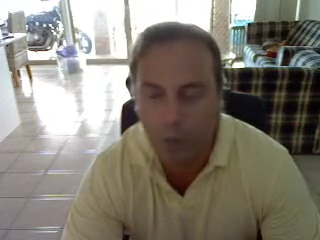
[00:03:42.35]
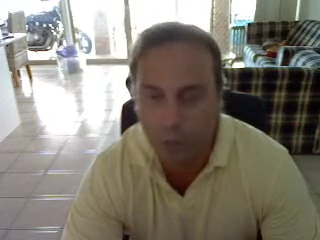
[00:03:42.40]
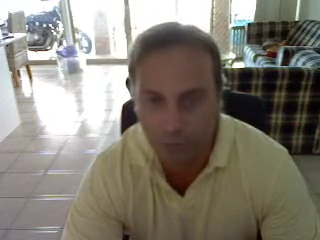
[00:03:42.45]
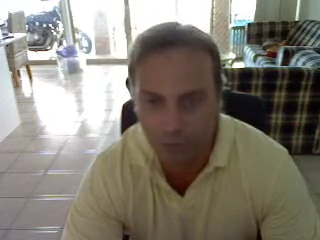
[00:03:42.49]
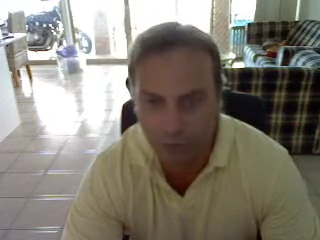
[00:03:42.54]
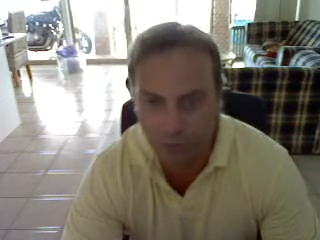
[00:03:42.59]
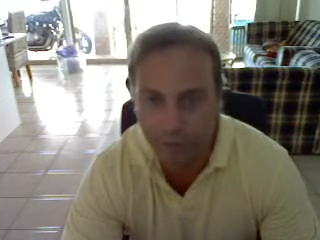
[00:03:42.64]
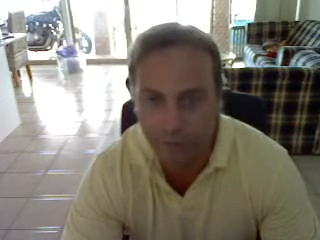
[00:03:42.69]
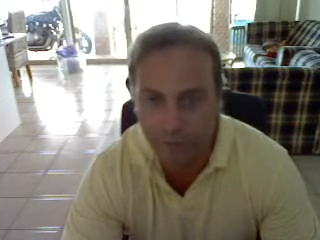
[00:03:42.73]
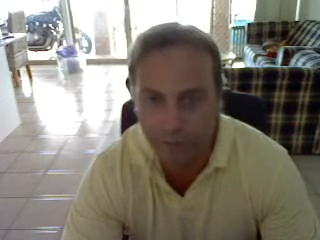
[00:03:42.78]

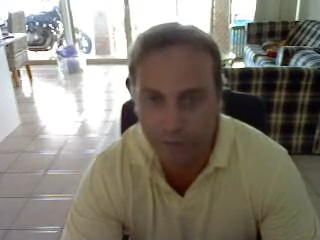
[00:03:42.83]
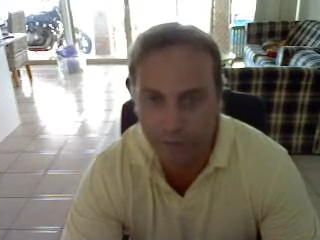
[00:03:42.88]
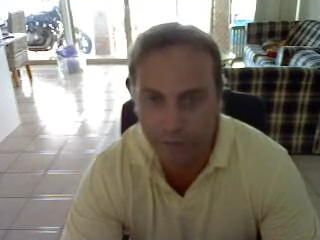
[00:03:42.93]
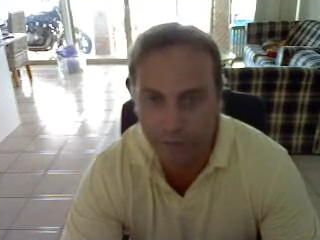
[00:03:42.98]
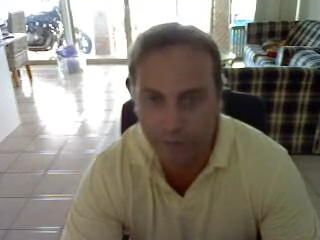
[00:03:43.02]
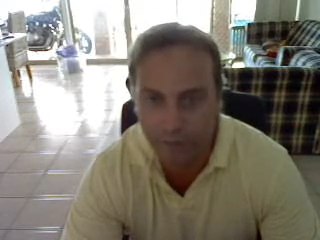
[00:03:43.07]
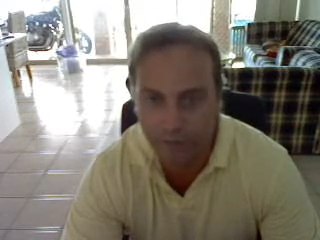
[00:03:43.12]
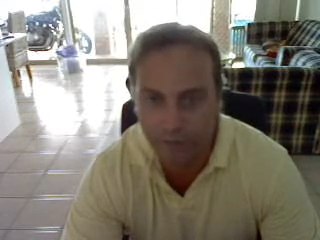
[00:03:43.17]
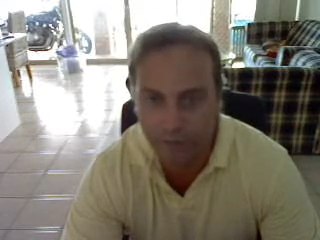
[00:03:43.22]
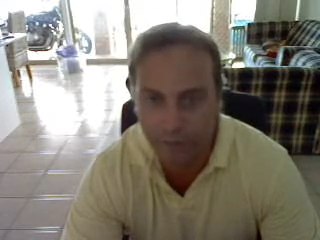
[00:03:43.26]
Different
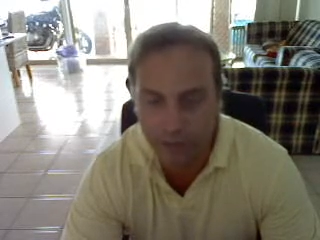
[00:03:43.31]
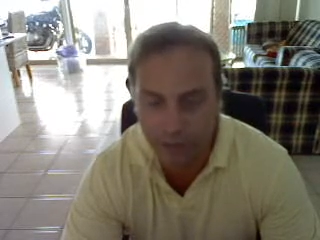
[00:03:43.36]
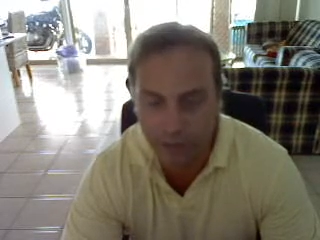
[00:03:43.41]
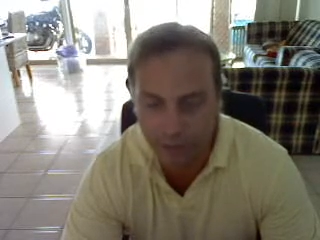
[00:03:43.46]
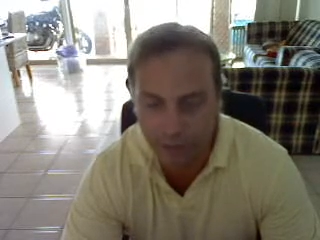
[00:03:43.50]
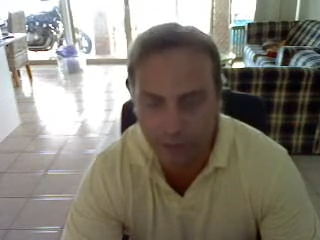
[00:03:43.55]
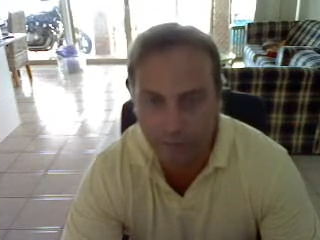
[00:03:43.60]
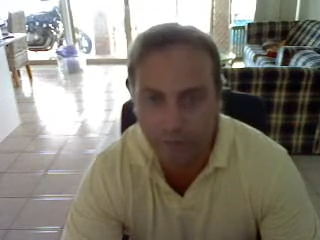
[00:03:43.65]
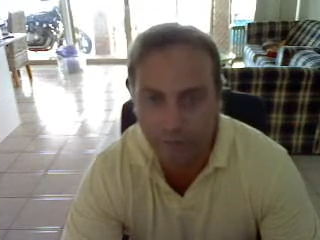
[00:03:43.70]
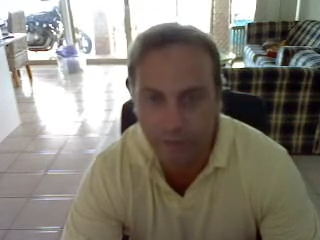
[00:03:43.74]

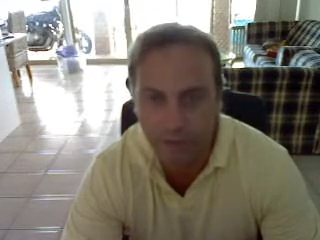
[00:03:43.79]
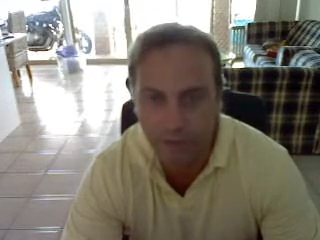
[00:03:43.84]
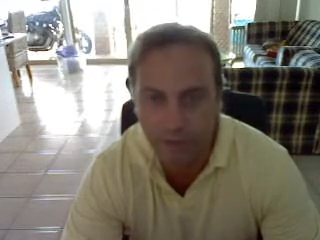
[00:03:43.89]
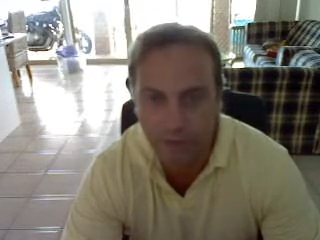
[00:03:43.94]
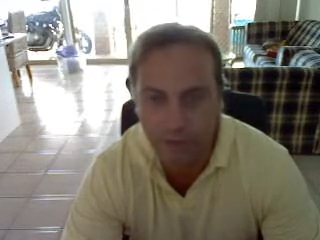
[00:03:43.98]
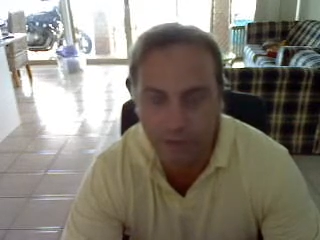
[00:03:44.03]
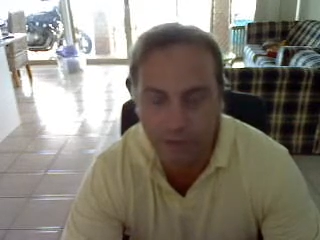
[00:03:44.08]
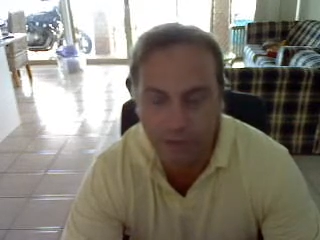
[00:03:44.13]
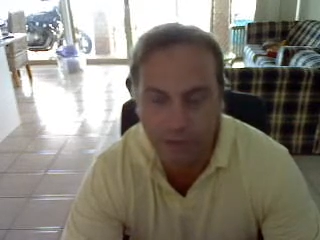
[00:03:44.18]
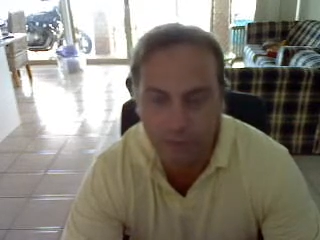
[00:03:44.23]
distinct
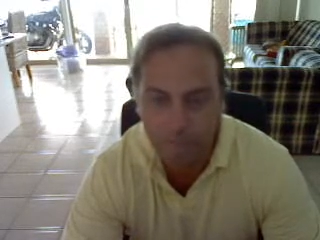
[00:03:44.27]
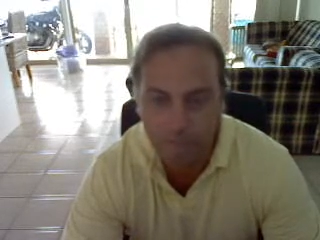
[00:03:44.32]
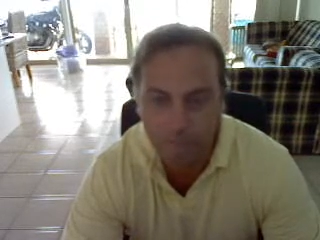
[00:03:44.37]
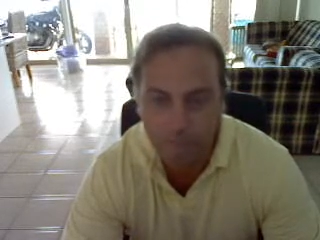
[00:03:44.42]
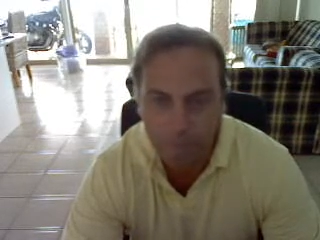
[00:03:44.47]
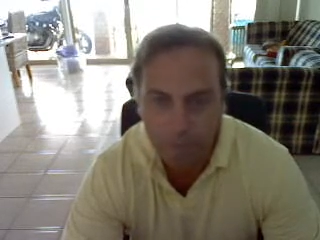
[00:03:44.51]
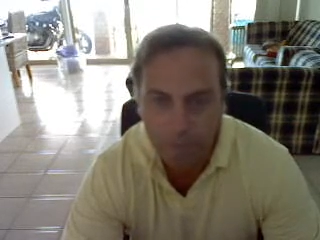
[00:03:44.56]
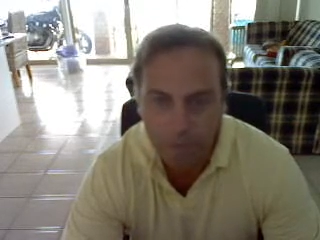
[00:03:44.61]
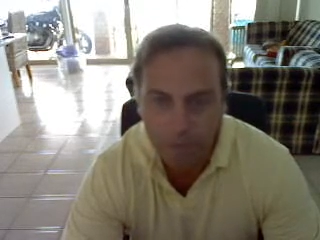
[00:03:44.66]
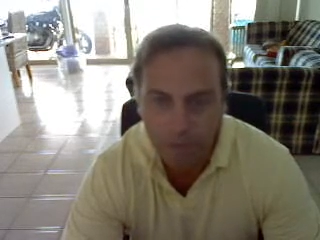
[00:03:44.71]
faces.
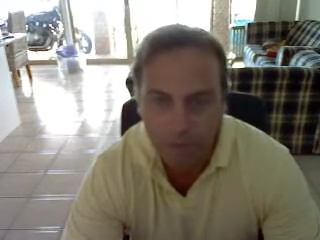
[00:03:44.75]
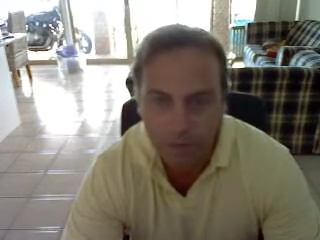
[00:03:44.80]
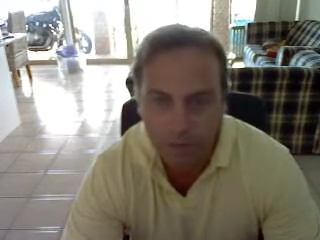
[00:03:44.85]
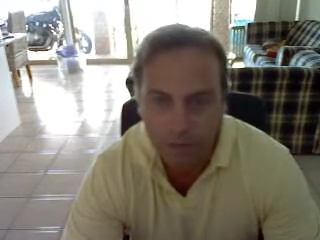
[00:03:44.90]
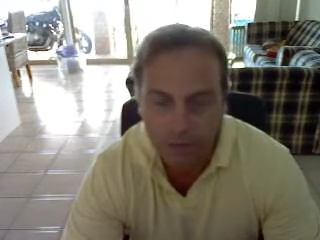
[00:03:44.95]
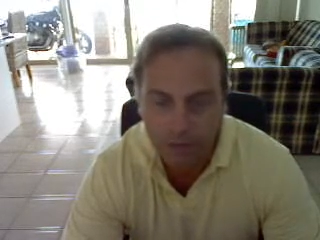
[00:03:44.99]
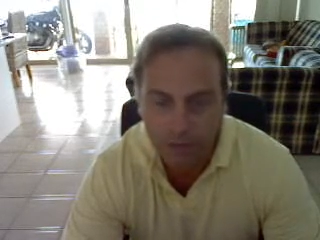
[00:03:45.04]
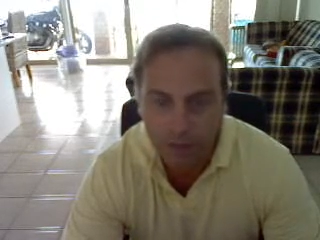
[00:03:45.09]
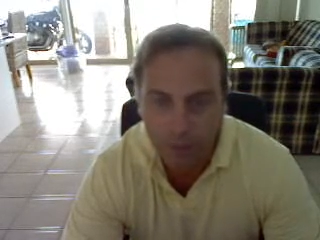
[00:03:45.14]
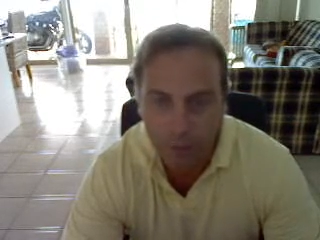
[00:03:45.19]

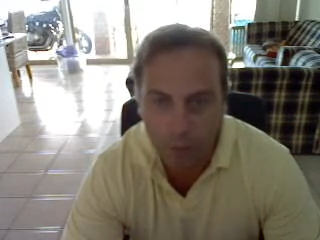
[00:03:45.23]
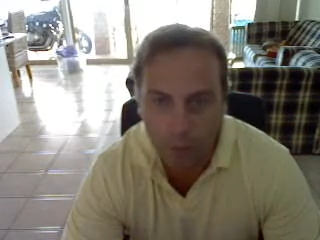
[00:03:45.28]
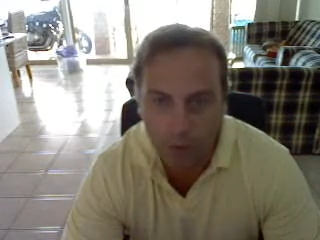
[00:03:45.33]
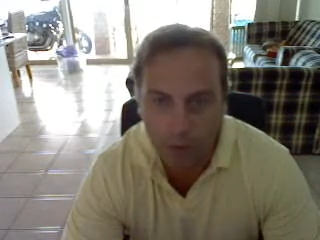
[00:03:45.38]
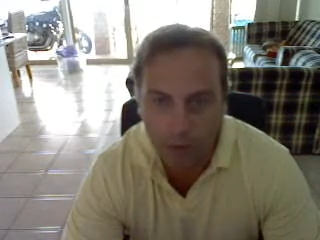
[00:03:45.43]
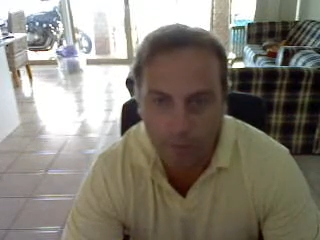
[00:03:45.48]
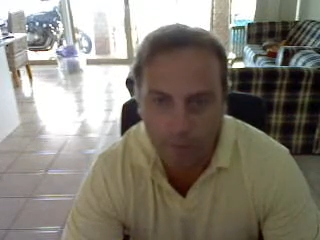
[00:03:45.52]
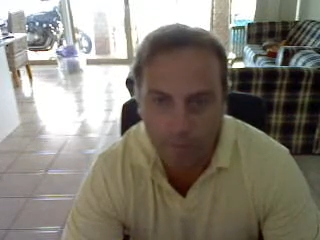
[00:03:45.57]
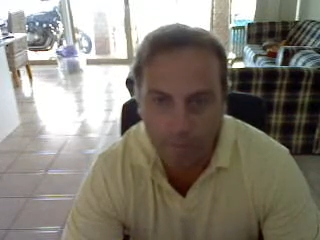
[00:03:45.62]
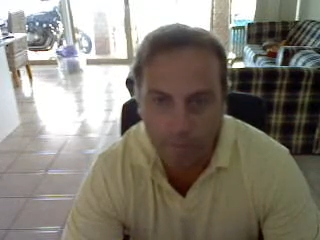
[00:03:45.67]

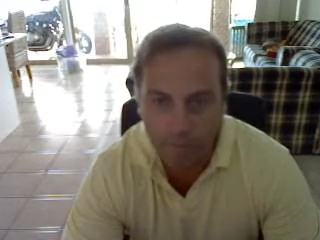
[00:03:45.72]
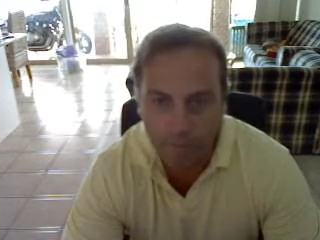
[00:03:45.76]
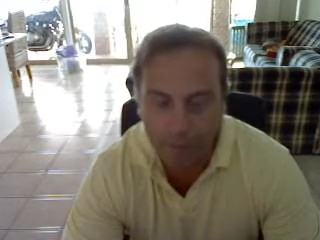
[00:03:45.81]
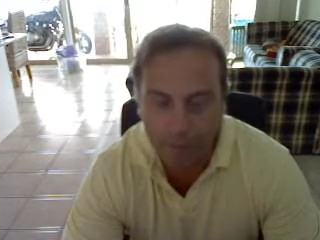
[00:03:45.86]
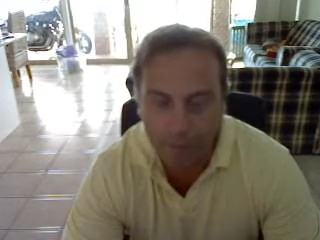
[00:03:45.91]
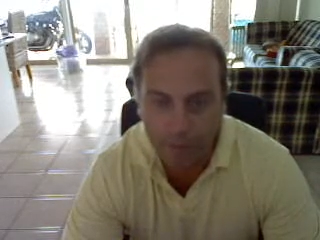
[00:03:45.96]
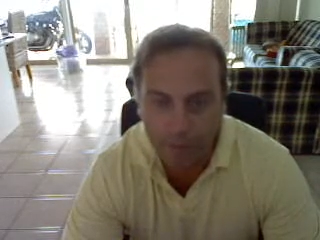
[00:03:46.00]
So